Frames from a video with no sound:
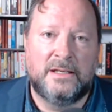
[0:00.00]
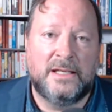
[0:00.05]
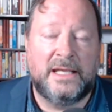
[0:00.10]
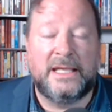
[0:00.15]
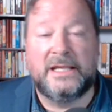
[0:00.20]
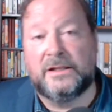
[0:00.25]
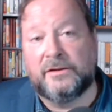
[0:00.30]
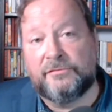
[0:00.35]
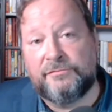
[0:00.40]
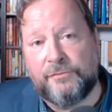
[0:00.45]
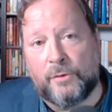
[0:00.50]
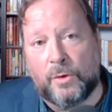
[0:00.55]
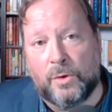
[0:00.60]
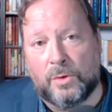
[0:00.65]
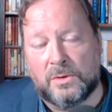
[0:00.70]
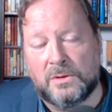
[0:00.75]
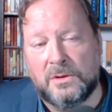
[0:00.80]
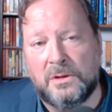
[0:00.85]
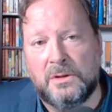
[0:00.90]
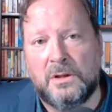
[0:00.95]
in the
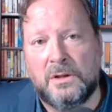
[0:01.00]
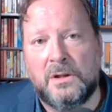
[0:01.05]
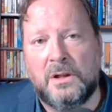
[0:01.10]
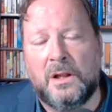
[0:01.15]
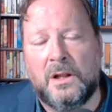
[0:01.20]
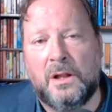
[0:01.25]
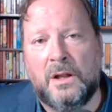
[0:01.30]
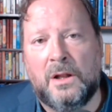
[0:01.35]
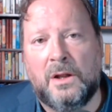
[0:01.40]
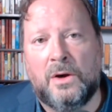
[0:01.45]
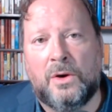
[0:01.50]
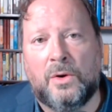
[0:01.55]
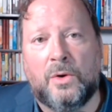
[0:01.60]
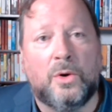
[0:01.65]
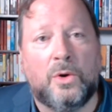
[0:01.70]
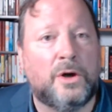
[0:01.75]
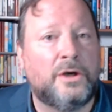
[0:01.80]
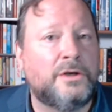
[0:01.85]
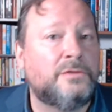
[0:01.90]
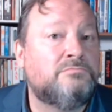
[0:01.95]
fall
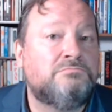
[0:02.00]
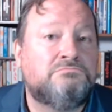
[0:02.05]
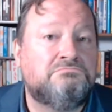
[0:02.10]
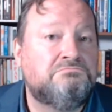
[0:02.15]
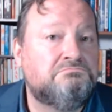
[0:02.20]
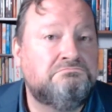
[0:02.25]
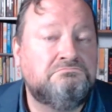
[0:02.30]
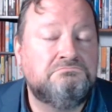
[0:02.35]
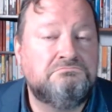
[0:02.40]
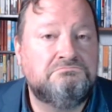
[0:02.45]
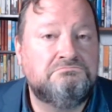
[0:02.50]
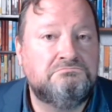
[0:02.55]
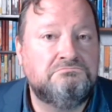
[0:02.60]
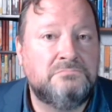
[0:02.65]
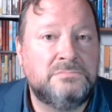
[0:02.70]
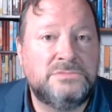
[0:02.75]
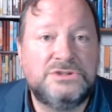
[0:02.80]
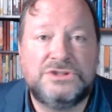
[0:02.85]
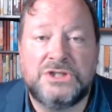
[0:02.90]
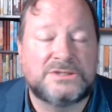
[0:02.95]
or
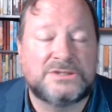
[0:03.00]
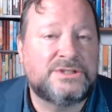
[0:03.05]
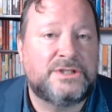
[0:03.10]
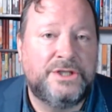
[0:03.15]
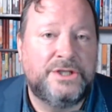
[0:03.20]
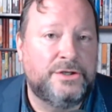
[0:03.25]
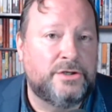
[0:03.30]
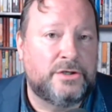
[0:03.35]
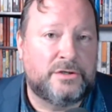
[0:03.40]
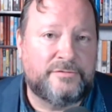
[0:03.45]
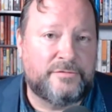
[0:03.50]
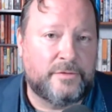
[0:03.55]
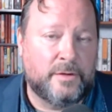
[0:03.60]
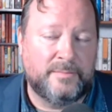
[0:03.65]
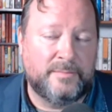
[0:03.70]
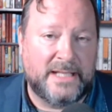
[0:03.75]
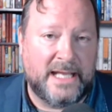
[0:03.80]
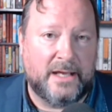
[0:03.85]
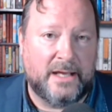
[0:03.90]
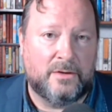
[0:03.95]
just a year
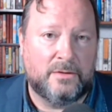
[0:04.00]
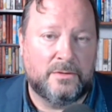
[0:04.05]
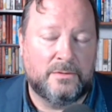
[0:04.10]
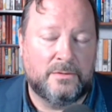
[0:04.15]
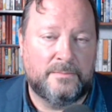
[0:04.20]
from now.